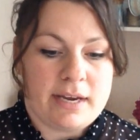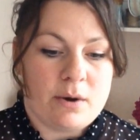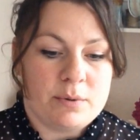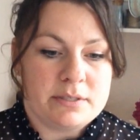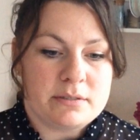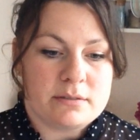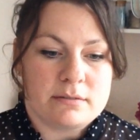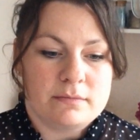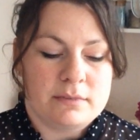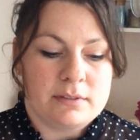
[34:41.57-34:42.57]
I always
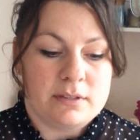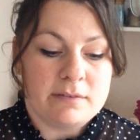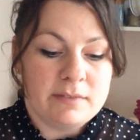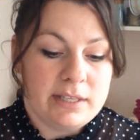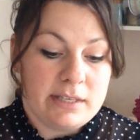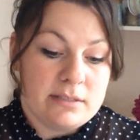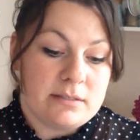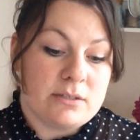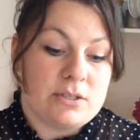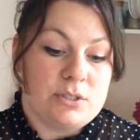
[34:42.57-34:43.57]
loved
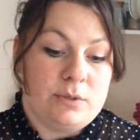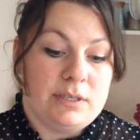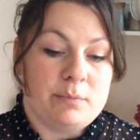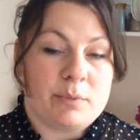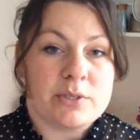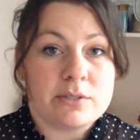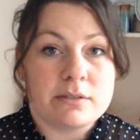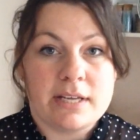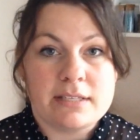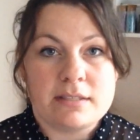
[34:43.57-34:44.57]
these because you can
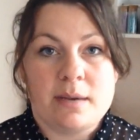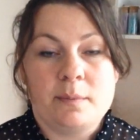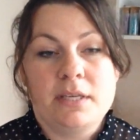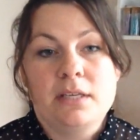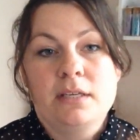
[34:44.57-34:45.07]
personalize them.